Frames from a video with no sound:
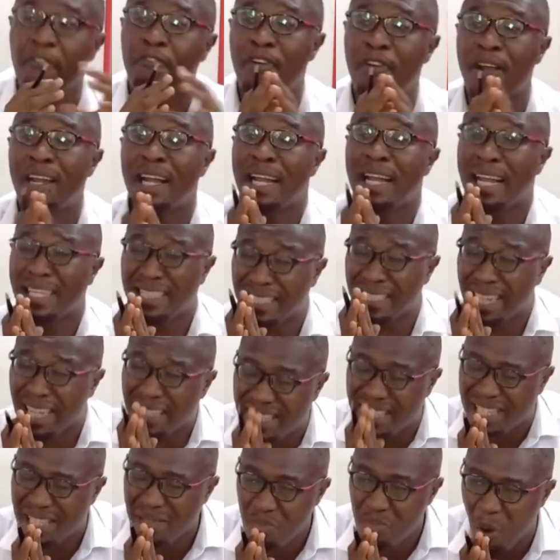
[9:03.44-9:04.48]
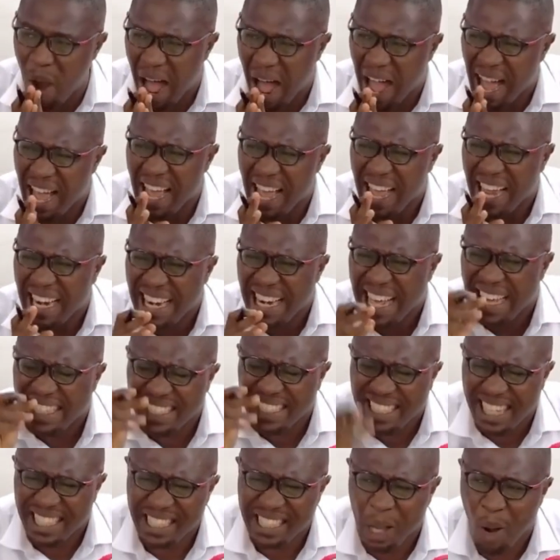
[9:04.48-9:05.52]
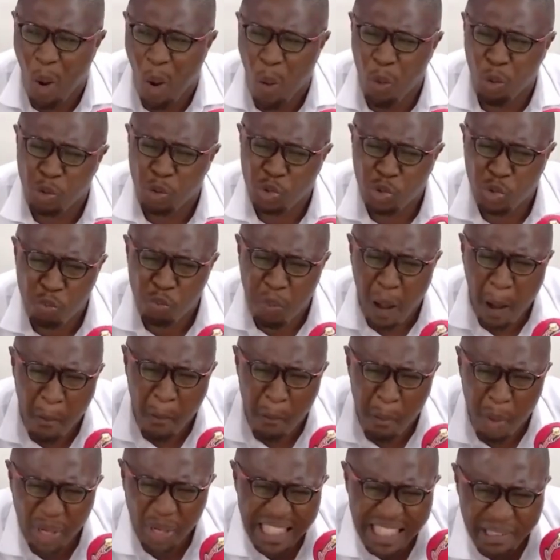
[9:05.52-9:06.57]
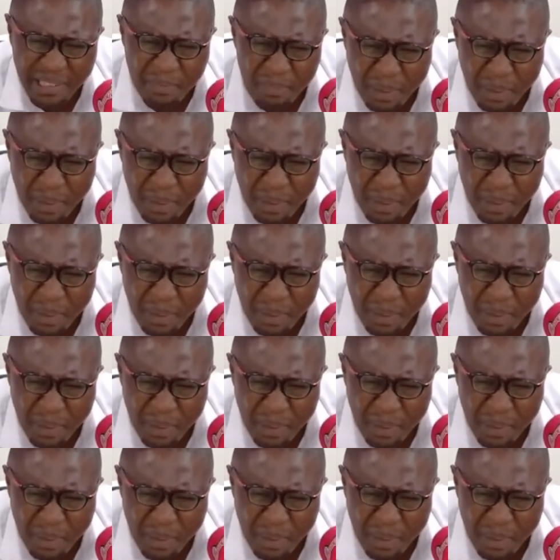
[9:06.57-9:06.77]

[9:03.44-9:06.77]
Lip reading: of national team. One, let's just say, oh, Subamboni be.